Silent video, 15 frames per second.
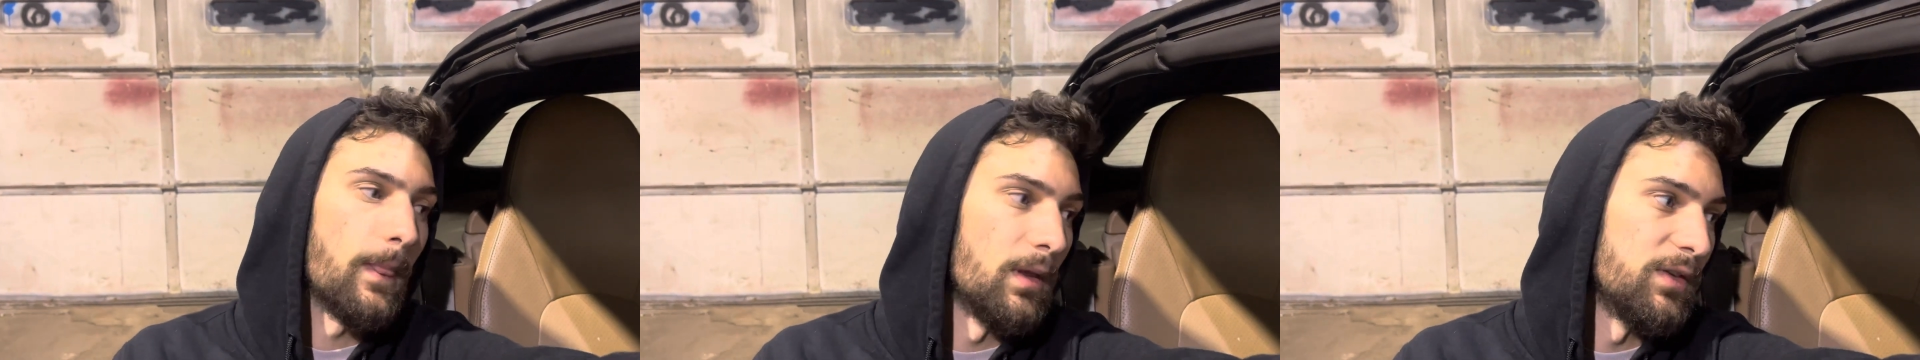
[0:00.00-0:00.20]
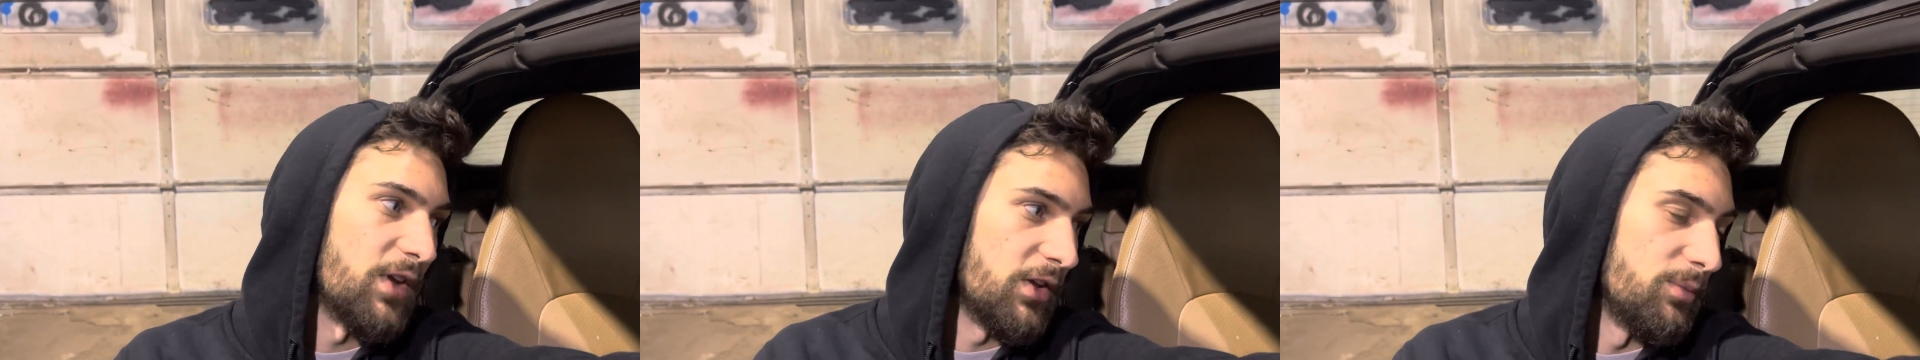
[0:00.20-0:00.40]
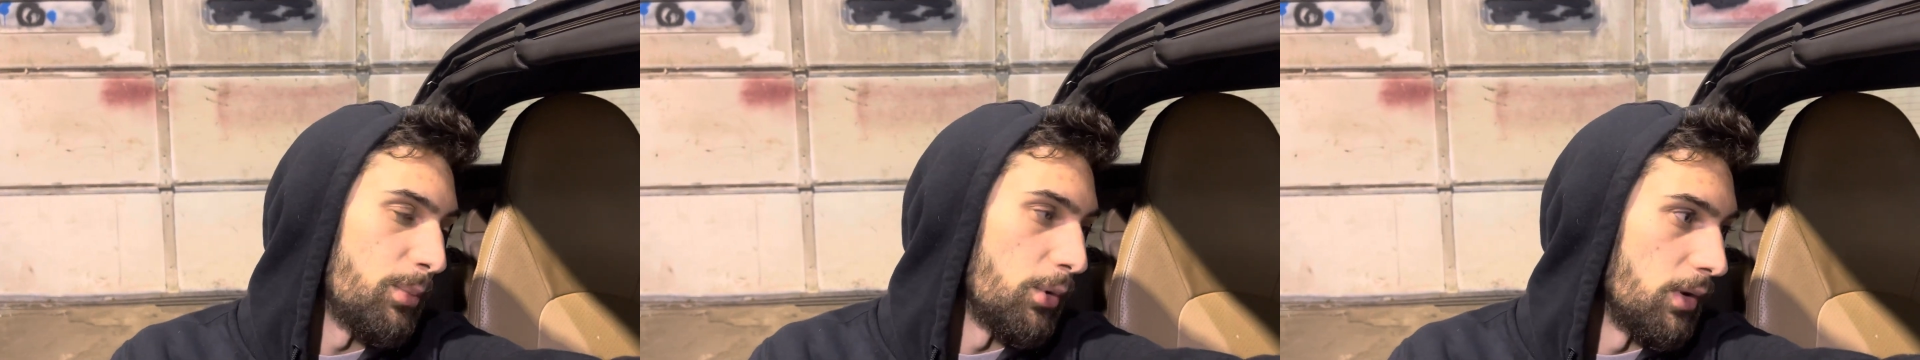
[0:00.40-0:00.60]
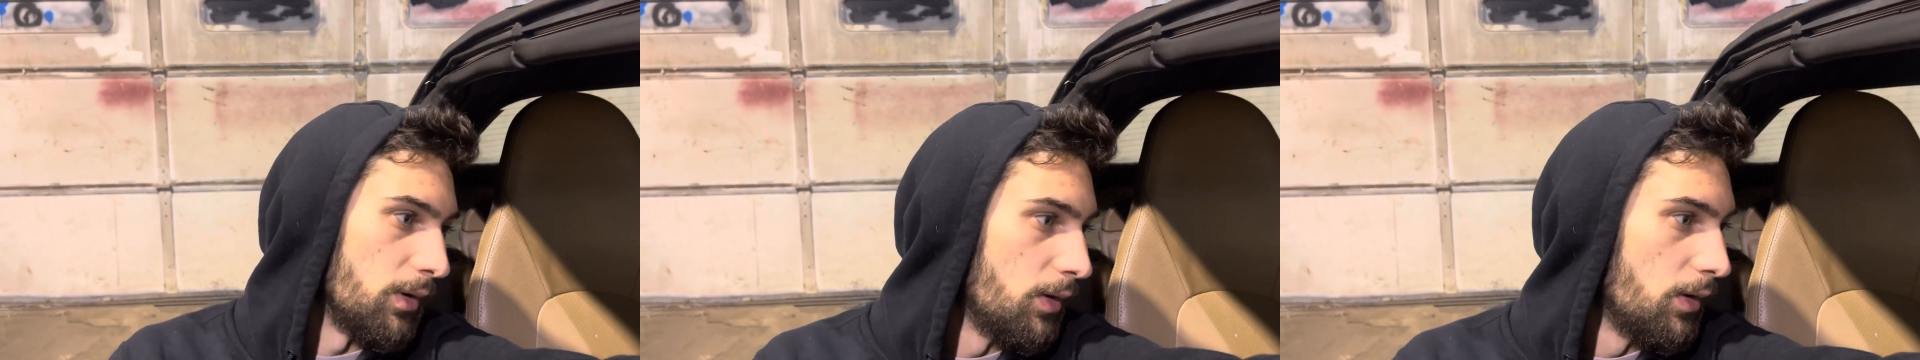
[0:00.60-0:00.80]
that's the point.